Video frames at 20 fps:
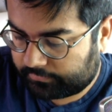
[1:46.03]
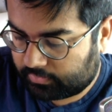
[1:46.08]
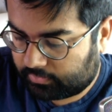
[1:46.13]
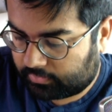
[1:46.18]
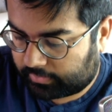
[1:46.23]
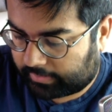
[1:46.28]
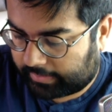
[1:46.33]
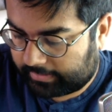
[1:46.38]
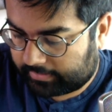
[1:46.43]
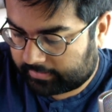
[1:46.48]

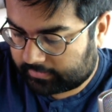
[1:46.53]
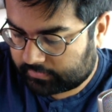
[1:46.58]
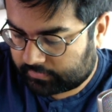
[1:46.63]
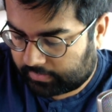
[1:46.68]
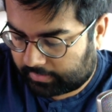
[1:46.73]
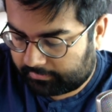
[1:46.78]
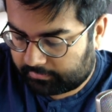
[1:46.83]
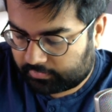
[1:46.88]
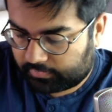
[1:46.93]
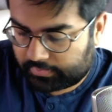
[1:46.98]
Okay,
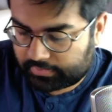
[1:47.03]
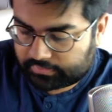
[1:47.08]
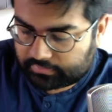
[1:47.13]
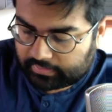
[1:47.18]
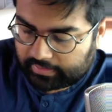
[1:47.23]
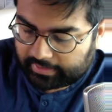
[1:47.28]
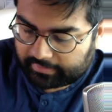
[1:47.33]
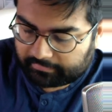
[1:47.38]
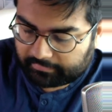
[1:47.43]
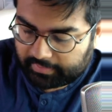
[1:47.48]
so I'm going to
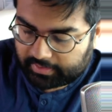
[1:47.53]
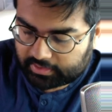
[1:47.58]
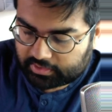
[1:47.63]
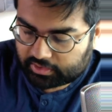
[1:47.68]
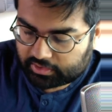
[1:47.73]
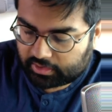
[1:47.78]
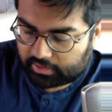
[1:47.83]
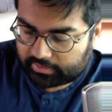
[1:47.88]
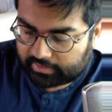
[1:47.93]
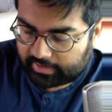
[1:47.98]
like make
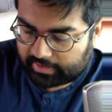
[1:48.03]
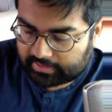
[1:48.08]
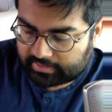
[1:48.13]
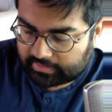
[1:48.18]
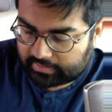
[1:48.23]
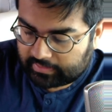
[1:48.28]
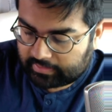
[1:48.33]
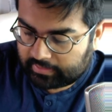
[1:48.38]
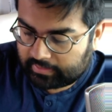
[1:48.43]
sure that